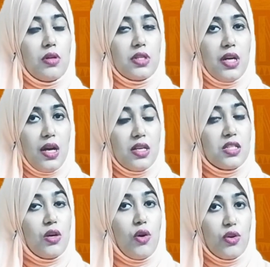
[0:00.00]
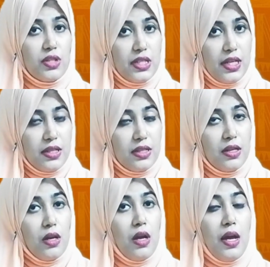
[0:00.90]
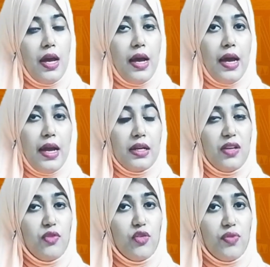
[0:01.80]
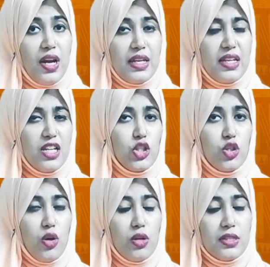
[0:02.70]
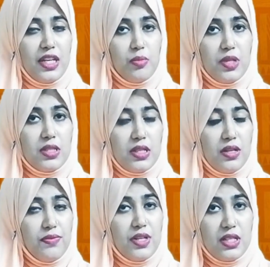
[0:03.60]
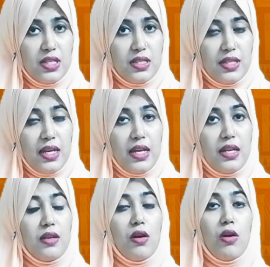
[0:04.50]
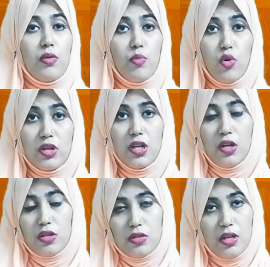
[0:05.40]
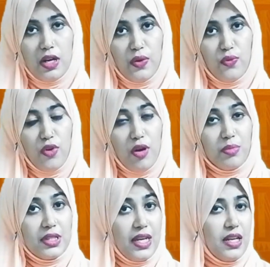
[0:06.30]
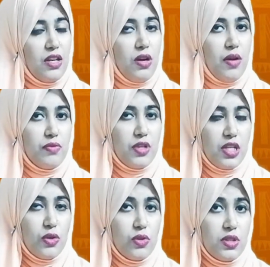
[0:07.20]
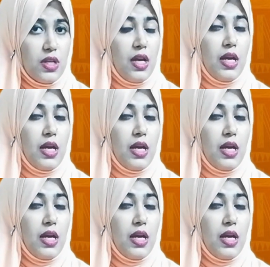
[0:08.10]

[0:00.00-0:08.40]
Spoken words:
does or did. And if you find need not, that means if it is in a modal auxiliary form, then you have to use